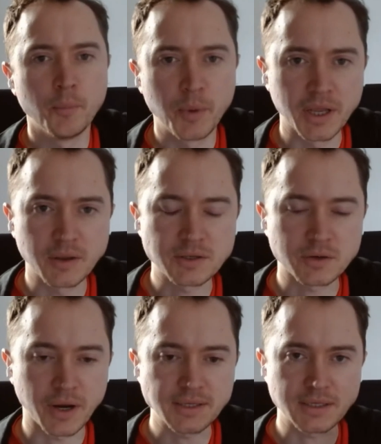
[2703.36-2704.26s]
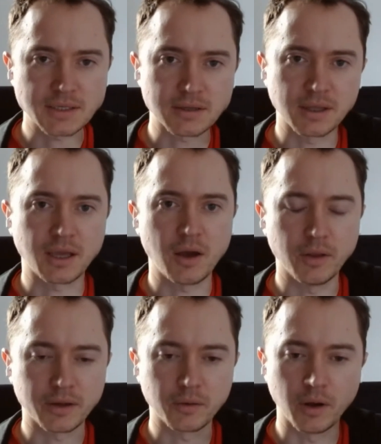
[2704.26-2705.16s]
But it is crazy just to think how
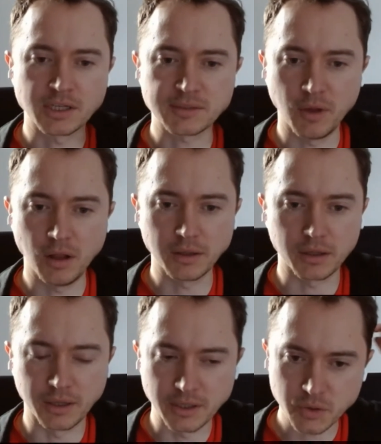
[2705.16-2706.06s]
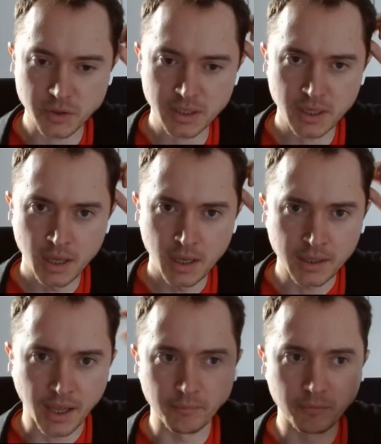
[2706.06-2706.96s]
like a small little injury
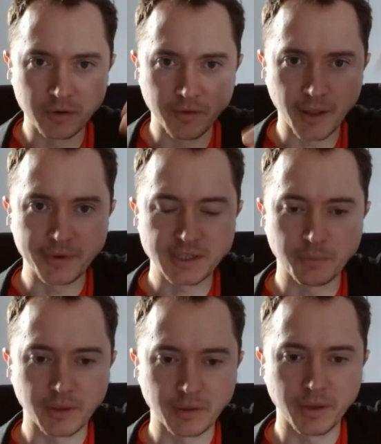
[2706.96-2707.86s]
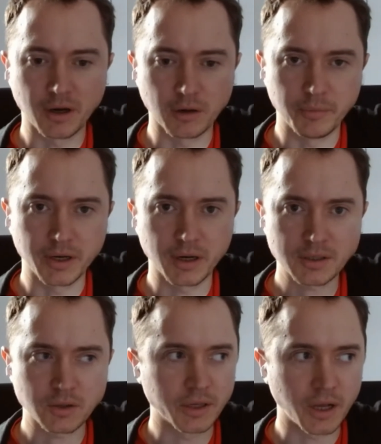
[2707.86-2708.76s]
can develop into something bigger and bigger.
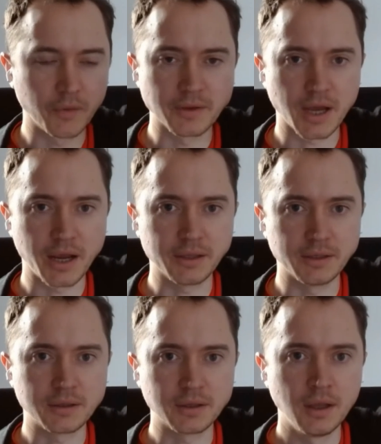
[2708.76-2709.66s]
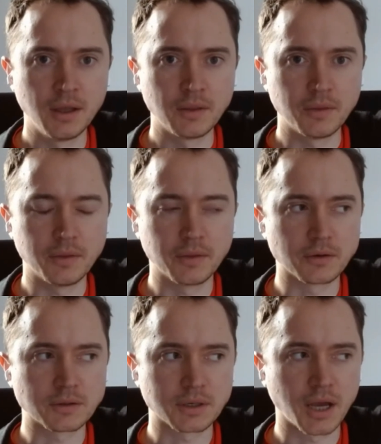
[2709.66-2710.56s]
So like on this island,
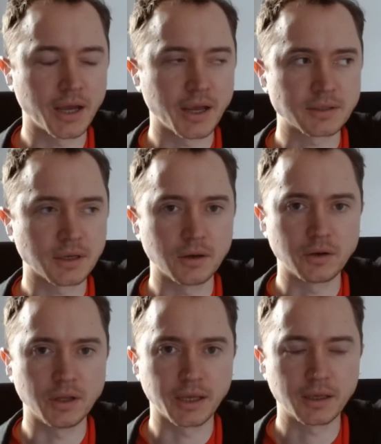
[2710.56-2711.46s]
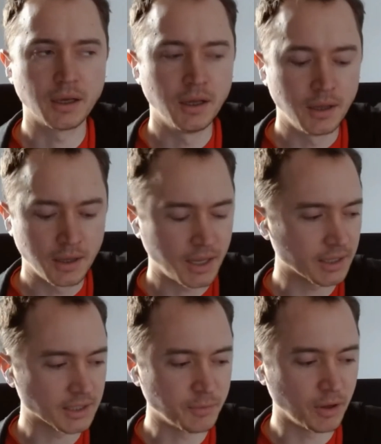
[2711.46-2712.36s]
there's a guy I saw who like he
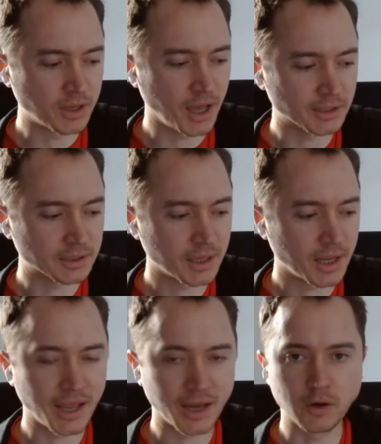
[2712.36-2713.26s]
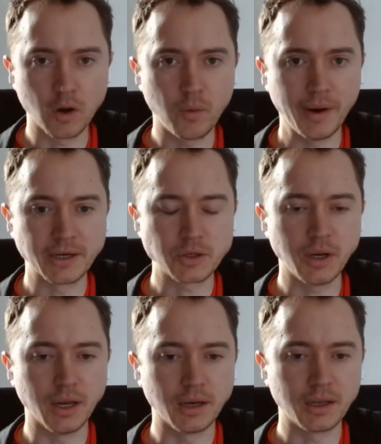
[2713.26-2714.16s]
had a small cut and he had no way to
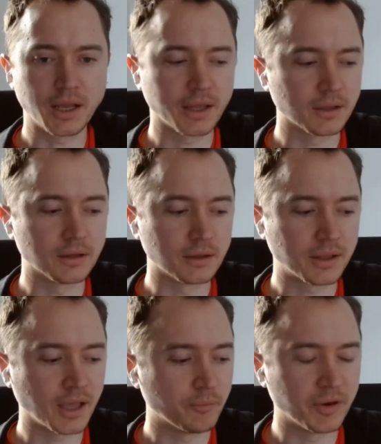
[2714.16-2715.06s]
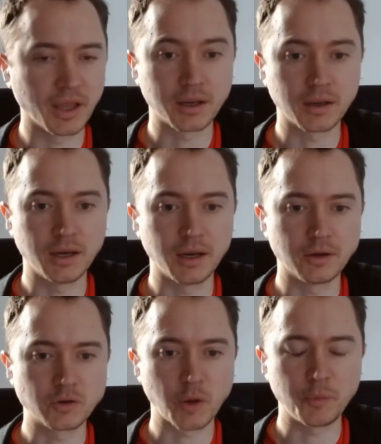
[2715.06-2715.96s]
treat it. He had like a little kit, but like in
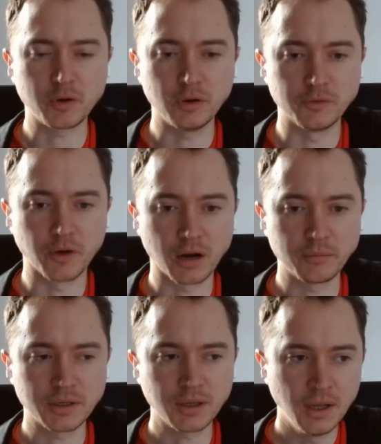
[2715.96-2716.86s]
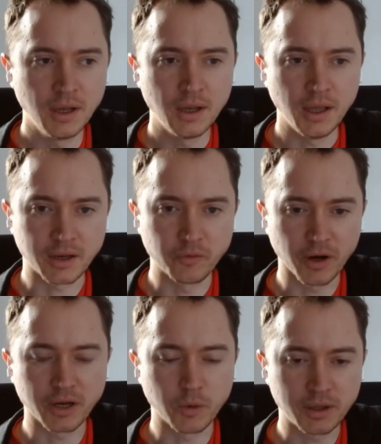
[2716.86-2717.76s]
a tropical environment, it could
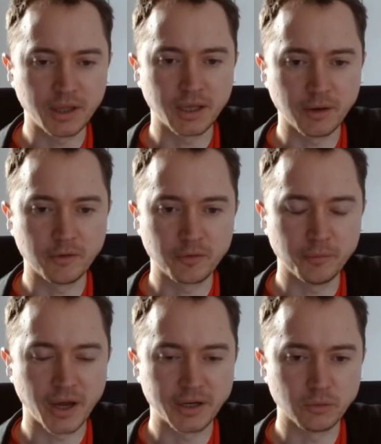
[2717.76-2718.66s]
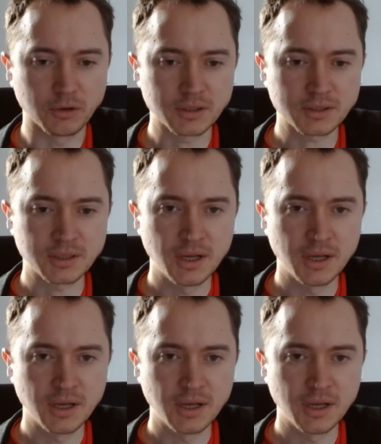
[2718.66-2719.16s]
very quickly get from bad to worse.